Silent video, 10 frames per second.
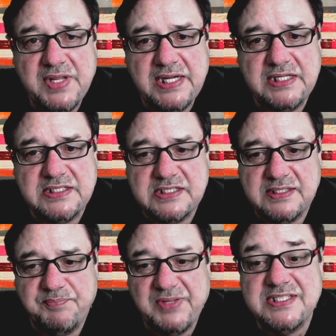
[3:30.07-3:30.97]
It's
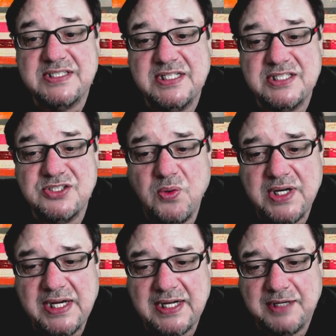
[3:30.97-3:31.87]
it's
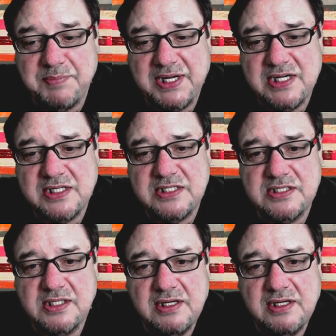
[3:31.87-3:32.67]
disorienting because